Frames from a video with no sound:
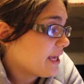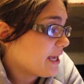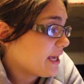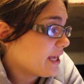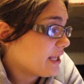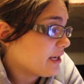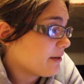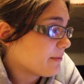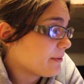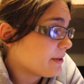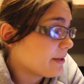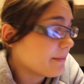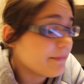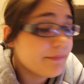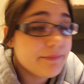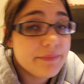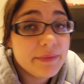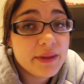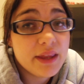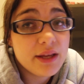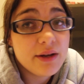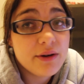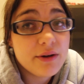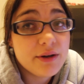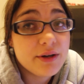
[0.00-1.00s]
Anyway,
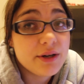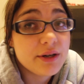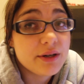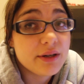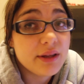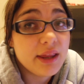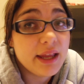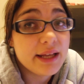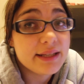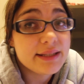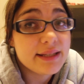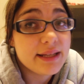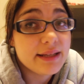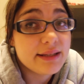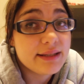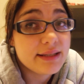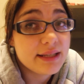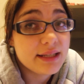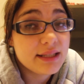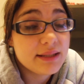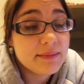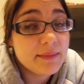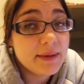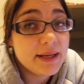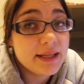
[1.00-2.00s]
there are less than
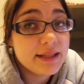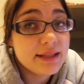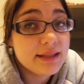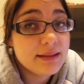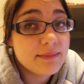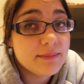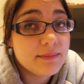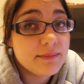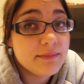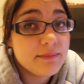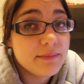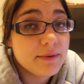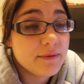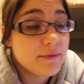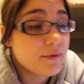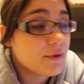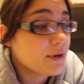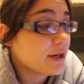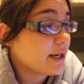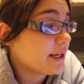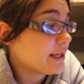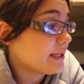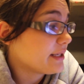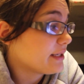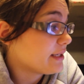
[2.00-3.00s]
6 minutes
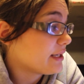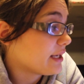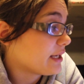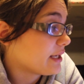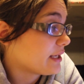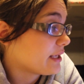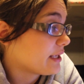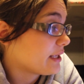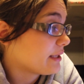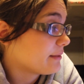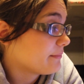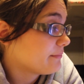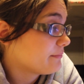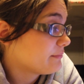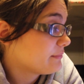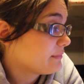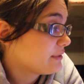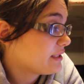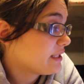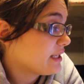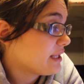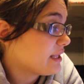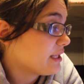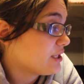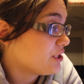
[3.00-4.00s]
before I can
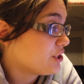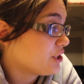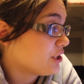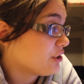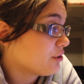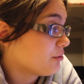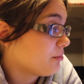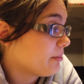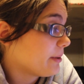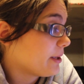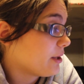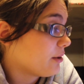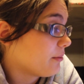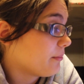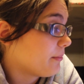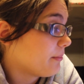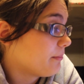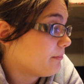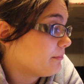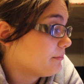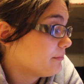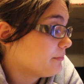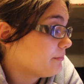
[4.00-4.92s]
see the jingle bell,